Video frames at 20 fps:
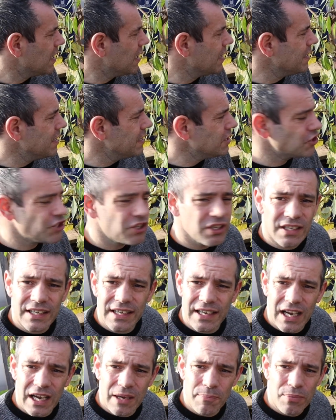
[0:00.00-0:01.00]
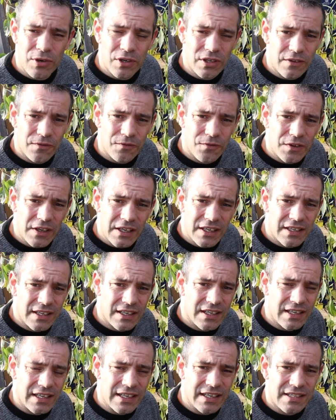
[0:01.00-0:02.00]
Initially, I put a feed
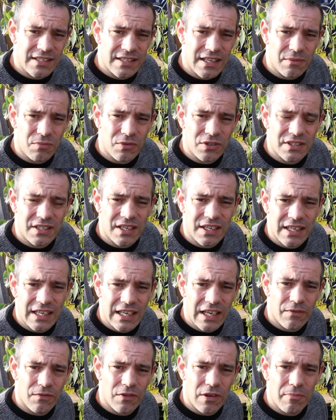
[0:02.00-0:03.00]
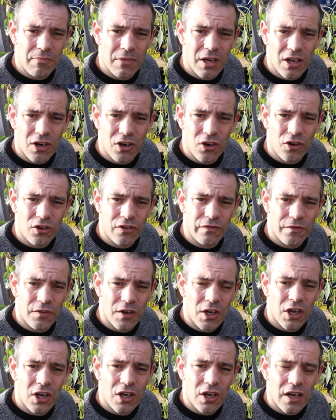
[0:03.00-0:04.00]
in these that was going to give them a lot
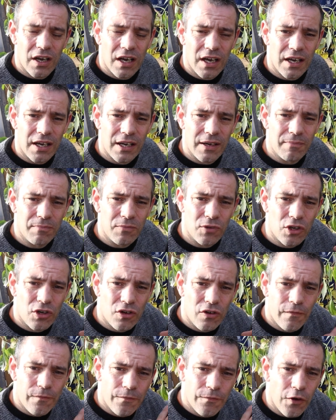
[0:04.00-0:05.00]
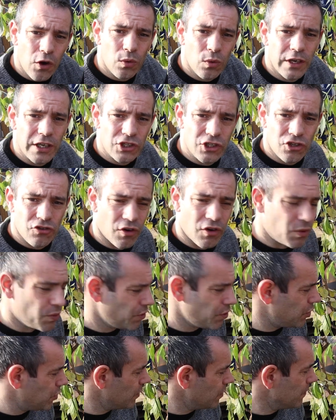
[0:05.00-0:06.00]
of foliage
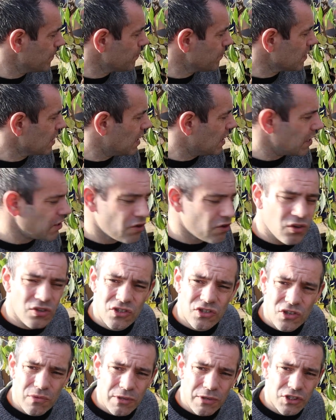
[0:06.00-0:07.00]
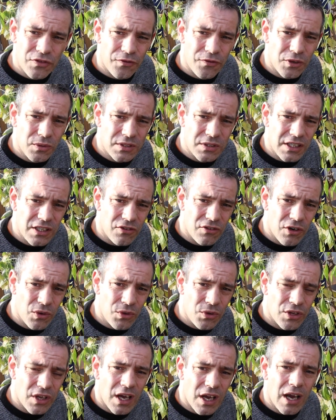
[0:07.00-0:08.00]
growth and not so much fruiting
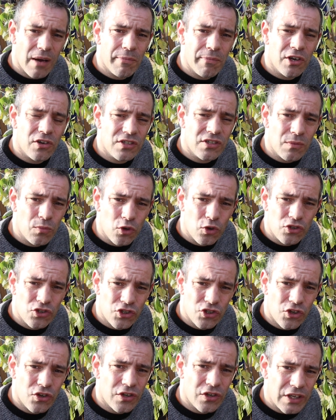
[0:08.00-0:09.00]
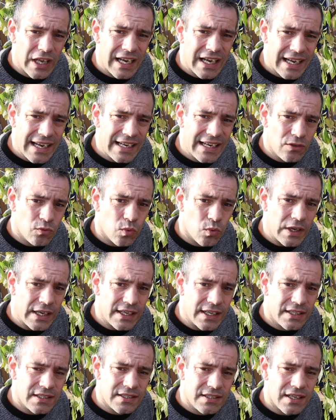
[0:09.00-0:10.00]
growth, and because I wasn't here in that 8
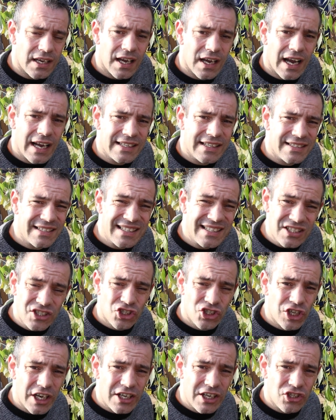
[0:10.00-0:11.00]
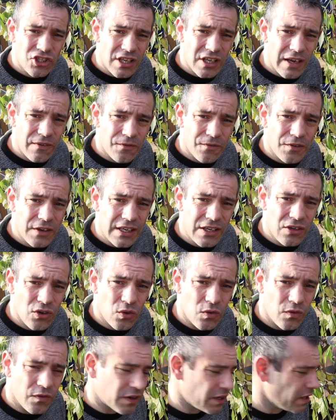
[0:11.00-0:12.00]
weeks, I didn't change that feed
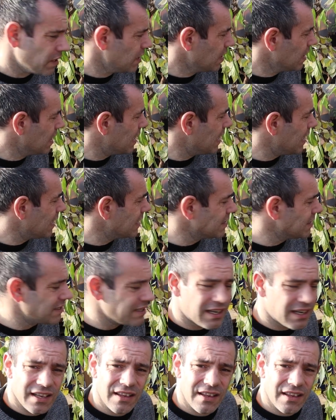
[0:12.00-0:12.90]
over, and